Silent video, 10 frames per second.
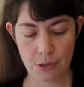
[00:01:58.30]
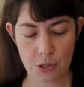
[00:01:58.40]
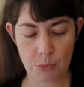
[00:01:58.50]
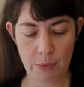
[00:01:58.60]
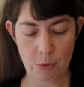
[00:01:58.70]

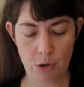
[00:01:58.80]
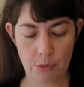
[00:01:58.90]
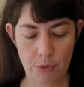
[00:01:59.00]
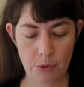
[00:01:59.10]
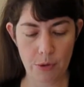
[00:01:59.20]
So we will
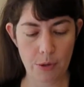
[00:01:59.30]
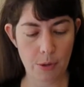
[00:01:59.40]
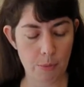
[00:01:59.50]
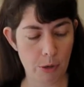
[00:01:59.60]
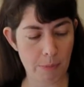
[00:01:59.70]

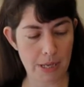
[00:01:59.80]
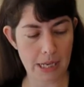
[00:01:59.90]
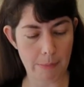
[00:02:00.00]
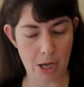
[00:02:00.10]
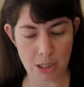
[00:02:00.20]
put the
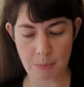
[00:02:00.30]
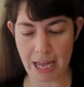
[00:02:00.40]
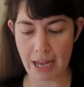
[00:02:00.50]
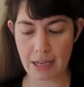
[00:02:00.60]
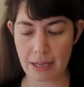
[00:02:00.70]
Pika box
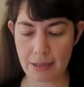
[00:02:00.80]
back.